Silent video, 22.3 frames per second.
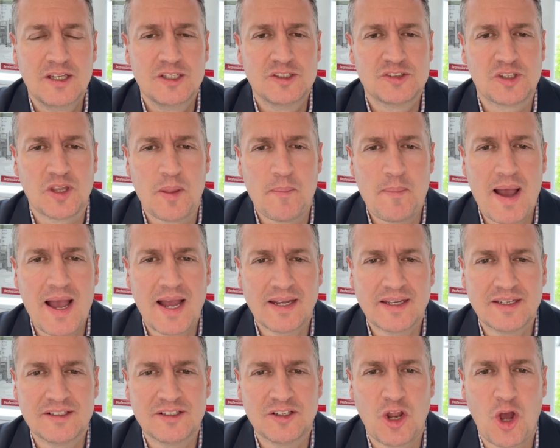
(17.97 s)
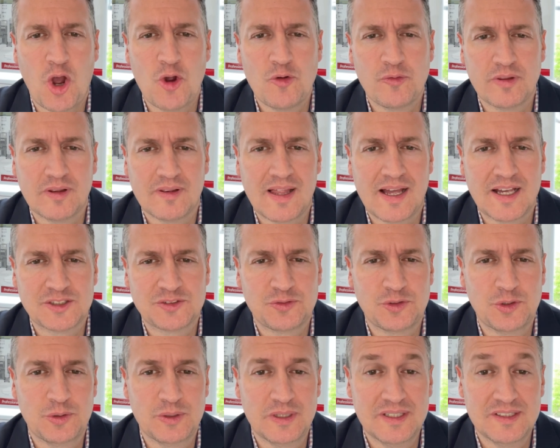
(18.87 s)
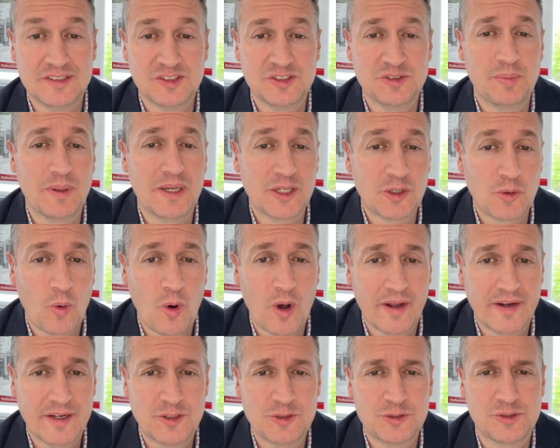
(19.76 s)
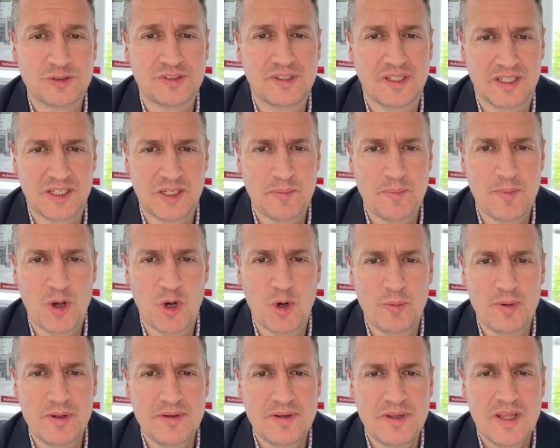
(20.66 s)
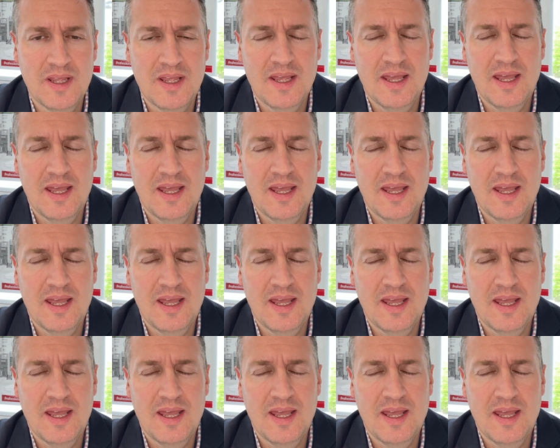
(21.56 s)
So the market over the last few years has been quite interesting in Melbourne.